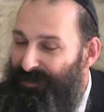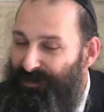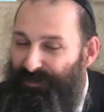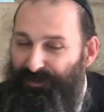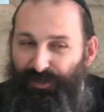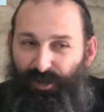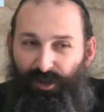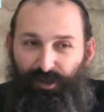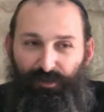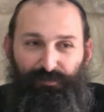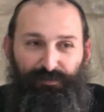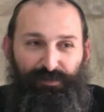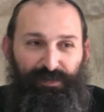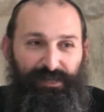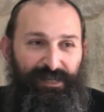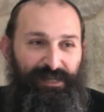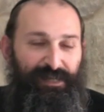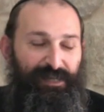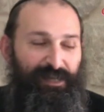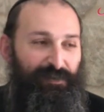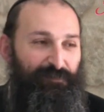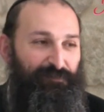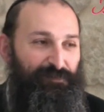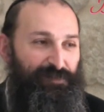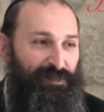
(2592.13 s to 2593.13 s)
So he
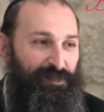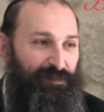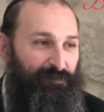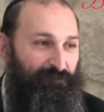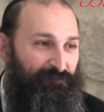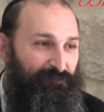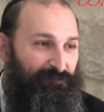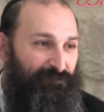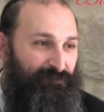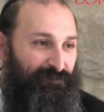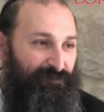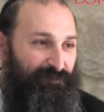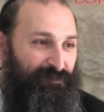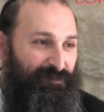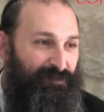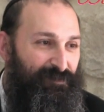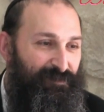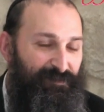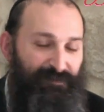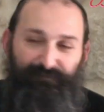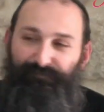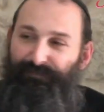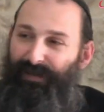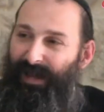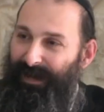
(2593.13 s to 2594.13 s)
gives him
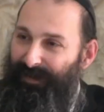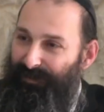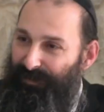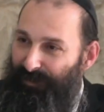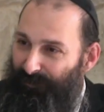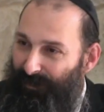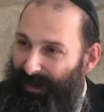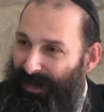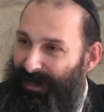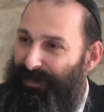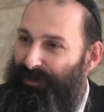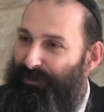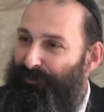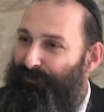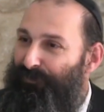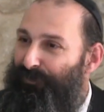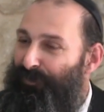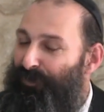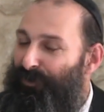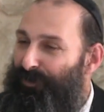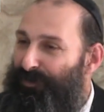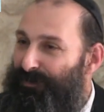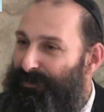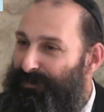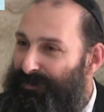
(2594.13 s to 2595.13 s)
back the money, of
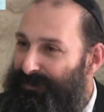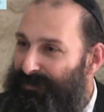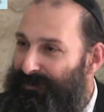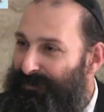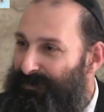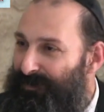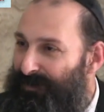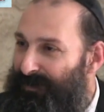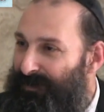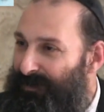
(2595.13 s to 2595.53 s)
course.